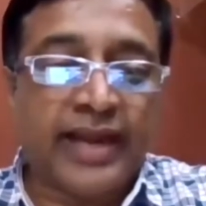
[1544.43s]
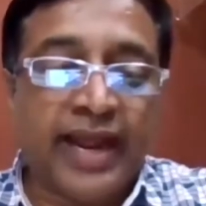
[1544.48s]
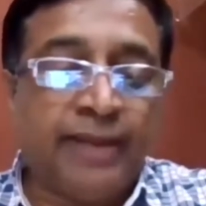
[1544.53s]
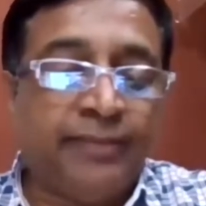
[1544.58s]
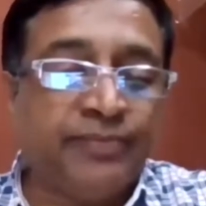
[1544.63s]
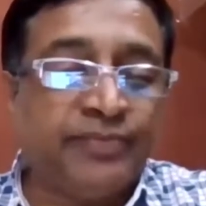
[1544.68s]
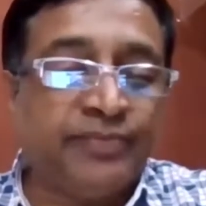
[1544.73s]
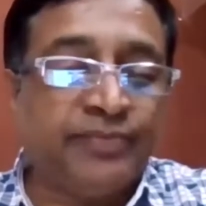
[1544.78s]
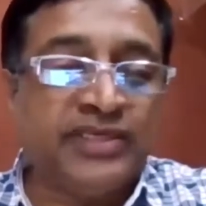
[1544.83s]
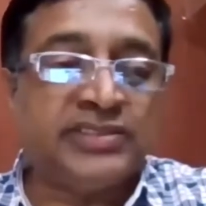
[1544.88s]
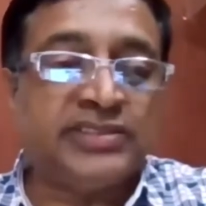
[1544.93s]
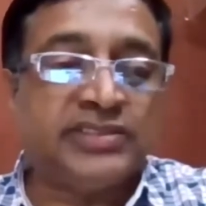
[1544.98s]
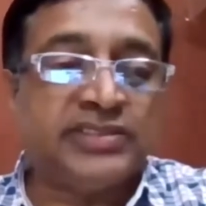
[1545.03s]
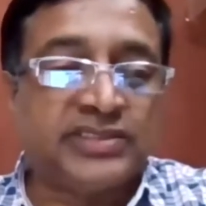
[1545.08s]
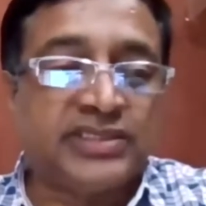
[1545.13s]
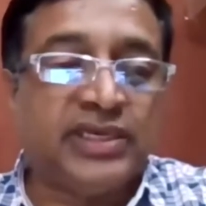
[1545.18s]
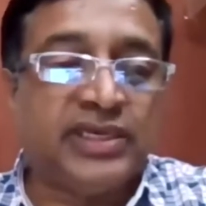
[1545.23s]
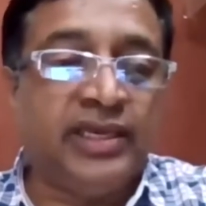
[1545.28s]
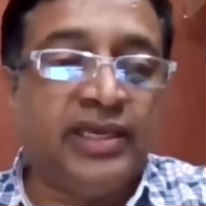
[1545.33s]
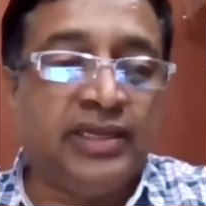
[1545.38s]
grab these
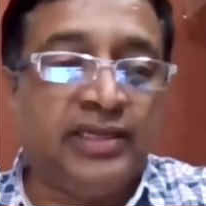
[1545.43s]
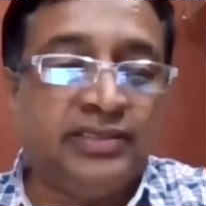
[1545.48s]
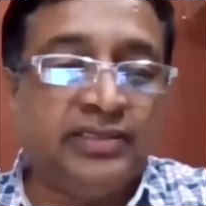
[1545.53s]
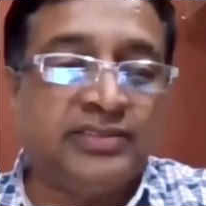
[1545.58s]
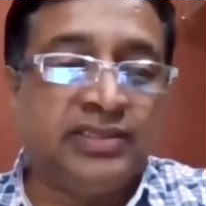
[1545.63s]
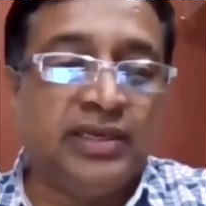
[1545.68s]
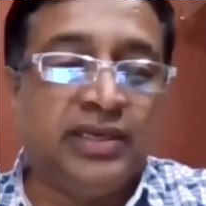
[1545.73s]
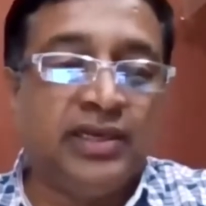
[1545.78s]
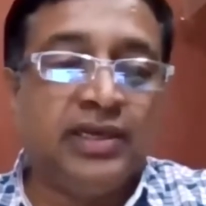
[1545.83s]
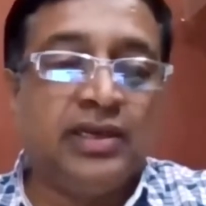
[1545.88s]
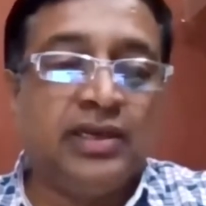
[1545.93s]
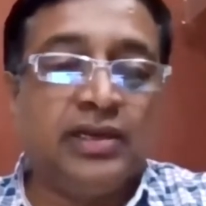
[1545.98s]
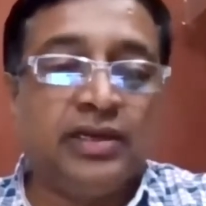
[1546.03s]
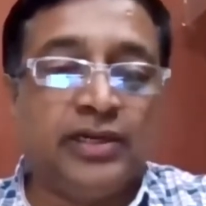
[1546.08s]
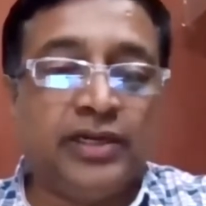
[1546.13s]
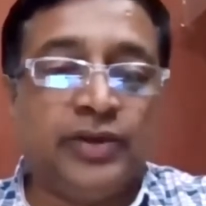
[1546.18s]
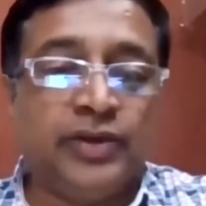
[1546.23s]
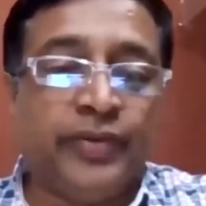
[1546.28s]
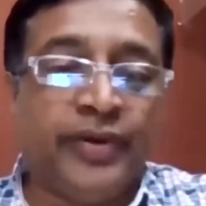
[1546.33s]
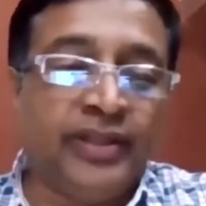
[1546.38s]
skills
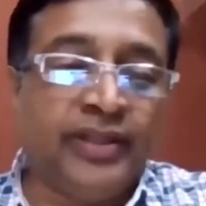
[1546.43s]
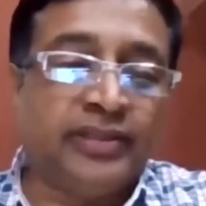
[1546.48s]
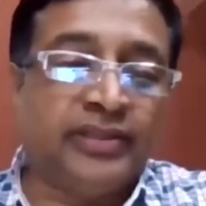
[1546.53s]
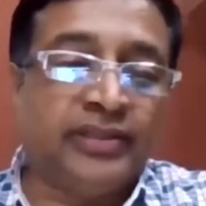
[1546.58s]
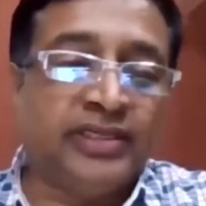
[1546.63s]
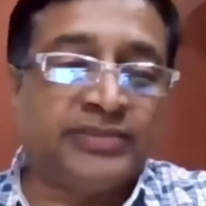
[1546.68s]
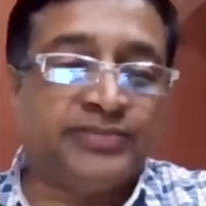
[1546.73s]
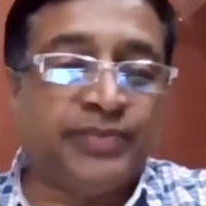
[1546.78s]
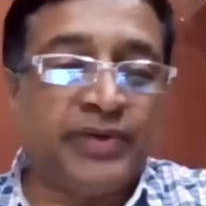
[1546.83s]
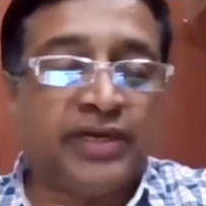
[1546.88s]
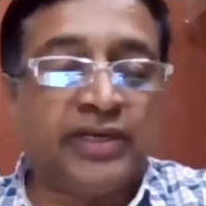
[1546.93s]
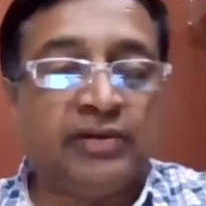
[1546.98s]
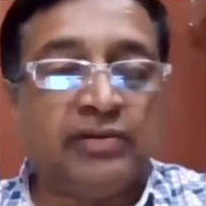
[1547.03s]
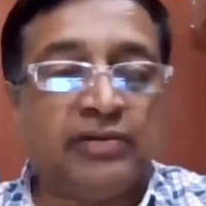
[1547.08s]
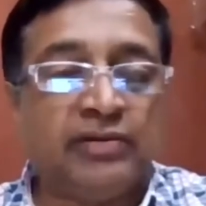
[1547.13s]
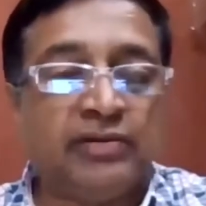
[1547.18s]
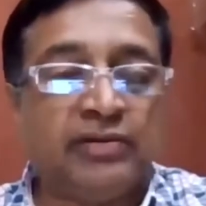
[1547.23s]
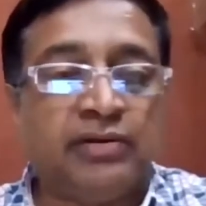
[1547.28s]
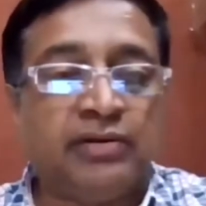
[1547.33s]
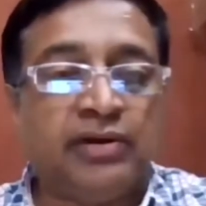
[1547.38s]
during this
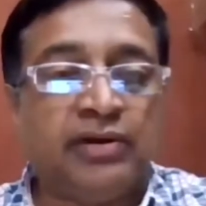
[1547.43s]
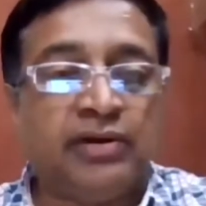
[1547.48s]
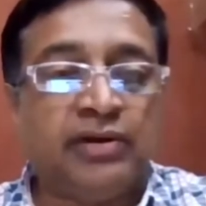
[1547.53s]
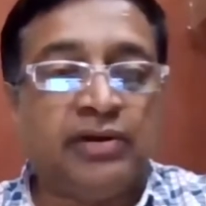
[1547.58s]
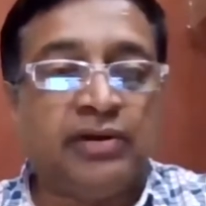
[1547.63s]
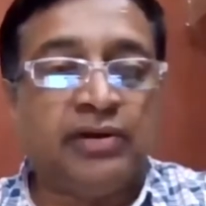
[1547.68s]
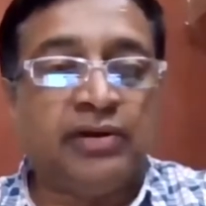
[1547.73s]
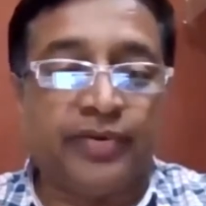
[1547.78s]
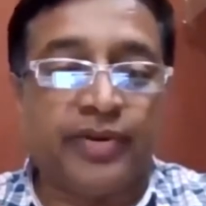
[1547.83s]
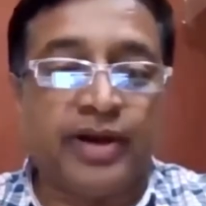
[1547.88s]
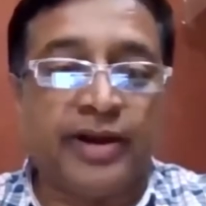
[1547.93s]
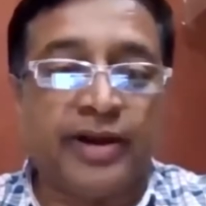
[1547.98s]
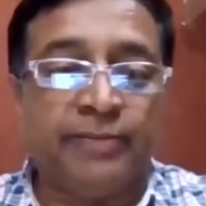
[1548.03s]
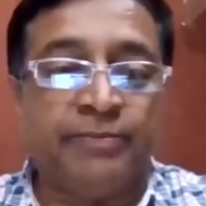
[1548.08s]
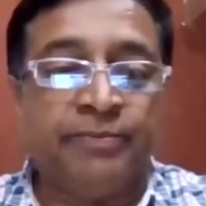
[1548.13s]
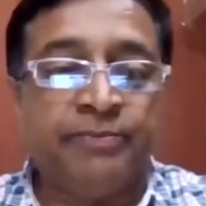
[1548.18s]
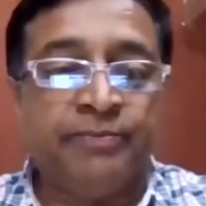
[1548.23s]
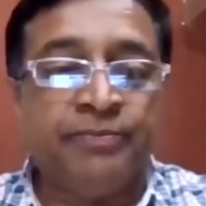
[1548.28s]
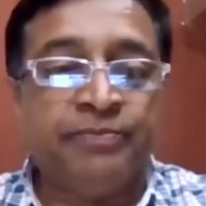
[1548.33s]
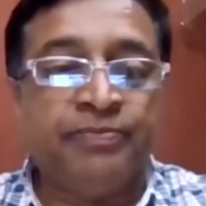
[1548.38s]
particular
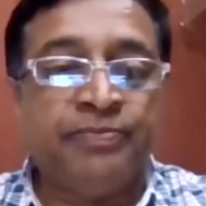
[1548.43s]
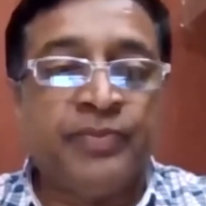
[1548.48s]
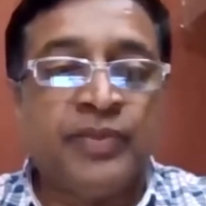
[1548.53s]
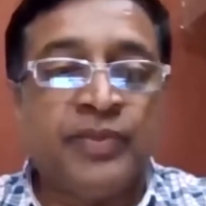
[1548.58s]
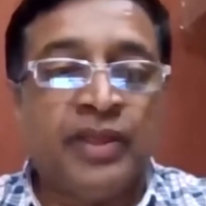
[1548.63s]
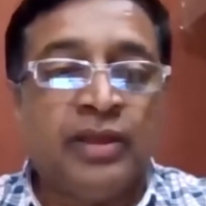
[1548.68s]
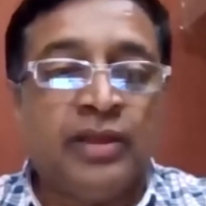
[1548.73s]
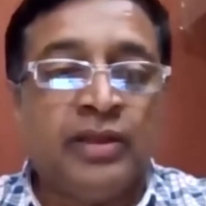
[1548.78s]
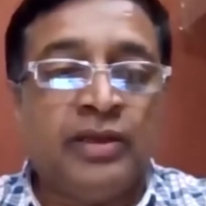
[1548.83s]
education program.